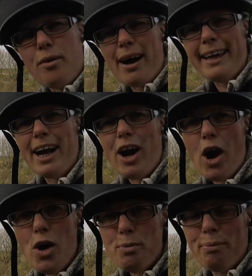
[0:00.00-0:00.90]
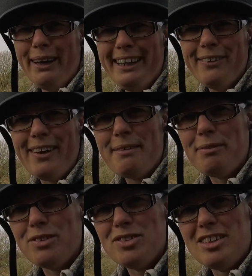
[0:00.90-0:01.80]
I hope you were
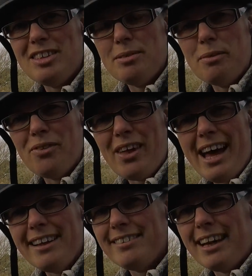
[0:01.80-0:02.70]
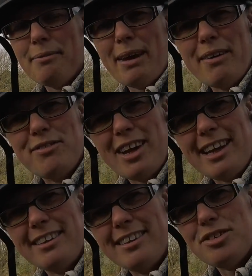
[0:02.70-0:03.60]
able to see some of that. I may have to
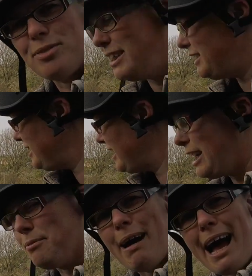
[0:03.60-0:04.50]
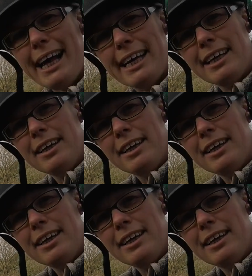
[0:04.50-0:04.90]
edit this when I check back.